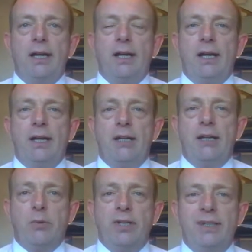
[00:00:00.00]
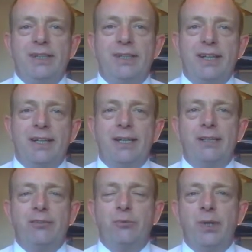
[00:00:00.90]
Hi everyone, uh,
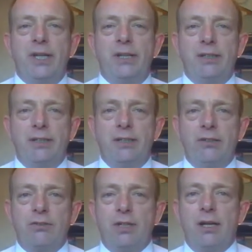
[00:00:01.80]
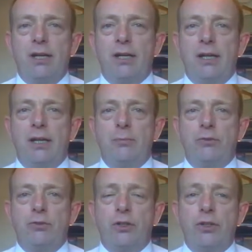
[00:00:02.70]
this is Wayne Gillies,
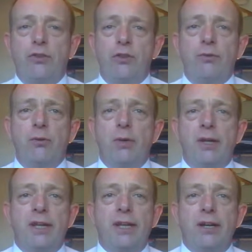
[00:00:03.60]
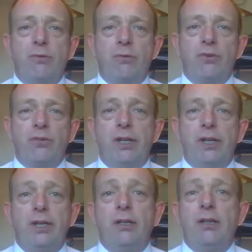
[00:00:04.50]
um, talking to you from my office
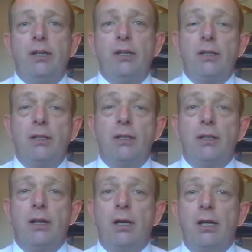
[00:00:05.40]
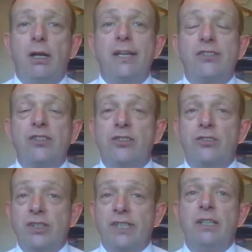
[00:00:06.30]
in the uh, Lake
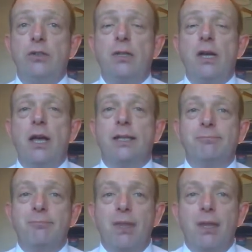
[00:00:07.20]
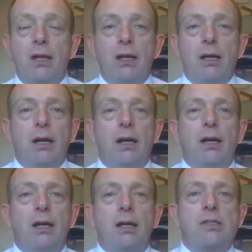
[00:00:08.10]
District in the UK.
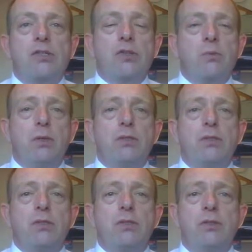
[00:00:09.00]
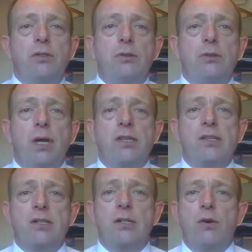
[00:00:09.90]
Uh, just wanted to
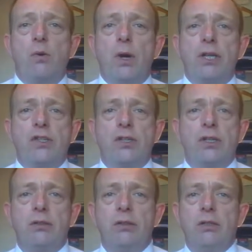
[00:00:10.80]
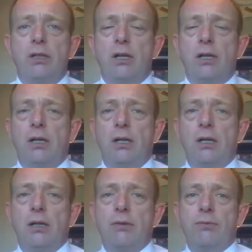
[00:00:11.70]
answer a question
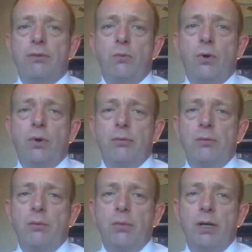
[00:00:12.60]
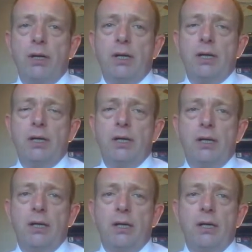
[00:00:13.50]
uh, from one of my
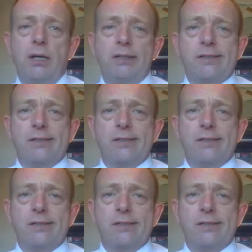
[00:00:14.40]
uh, list,